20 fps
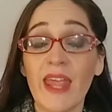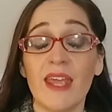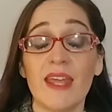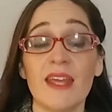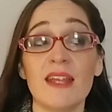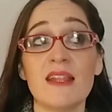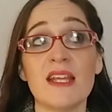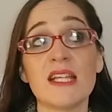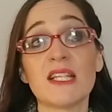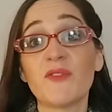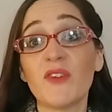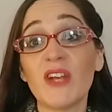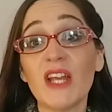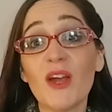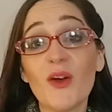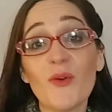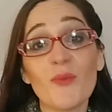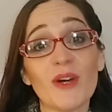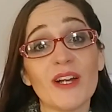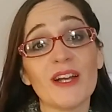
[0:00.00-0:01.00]
In this
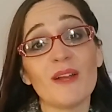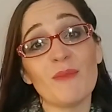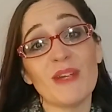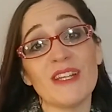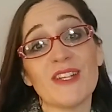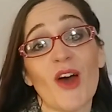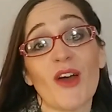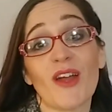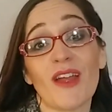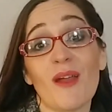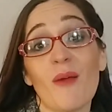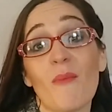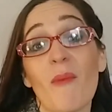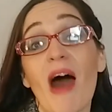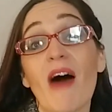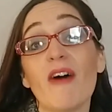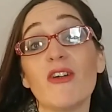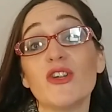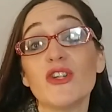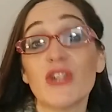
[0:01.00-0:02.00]
video, we're going to be talking
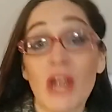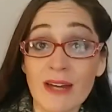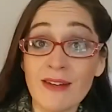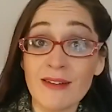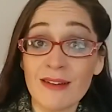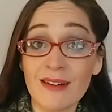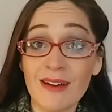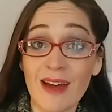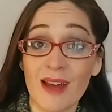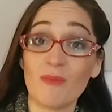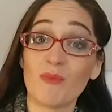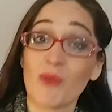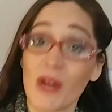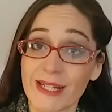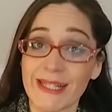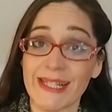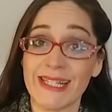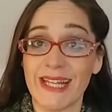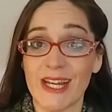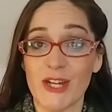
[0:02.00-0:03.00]
about gender and
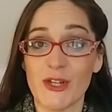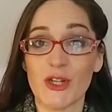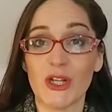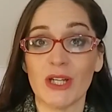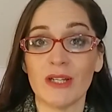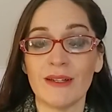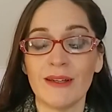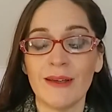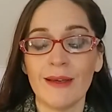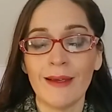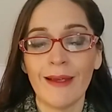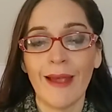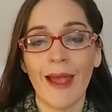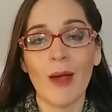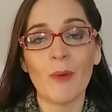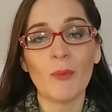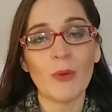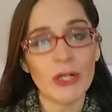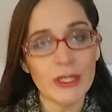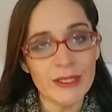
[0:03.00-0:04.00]
presentation,
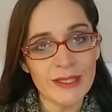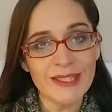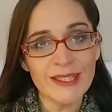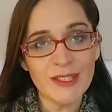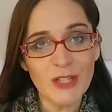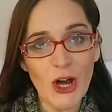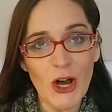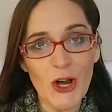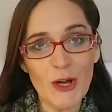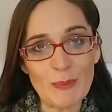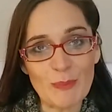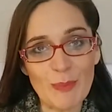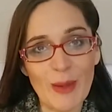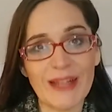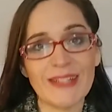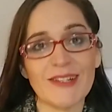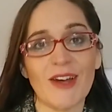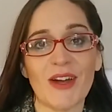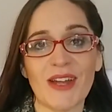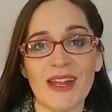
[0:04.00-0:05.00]
and we're going to start
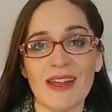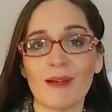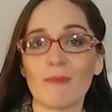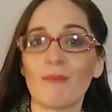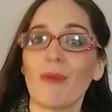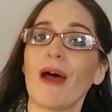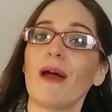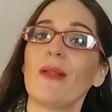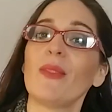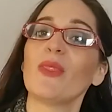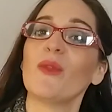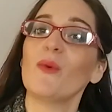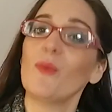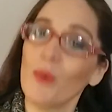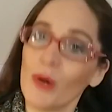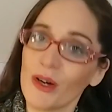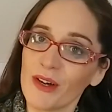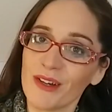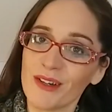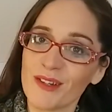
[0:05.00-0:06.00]
by talking about the
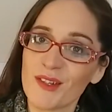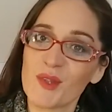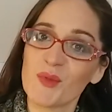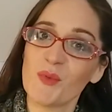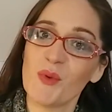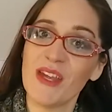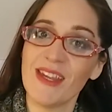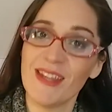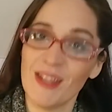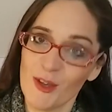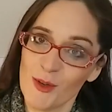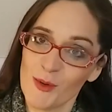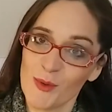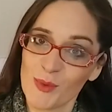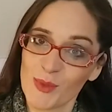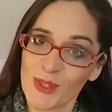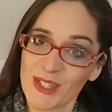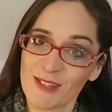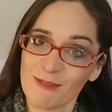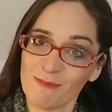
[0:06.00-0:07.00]
words we
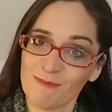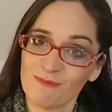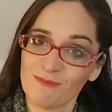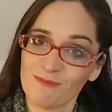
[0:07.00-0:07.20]
use.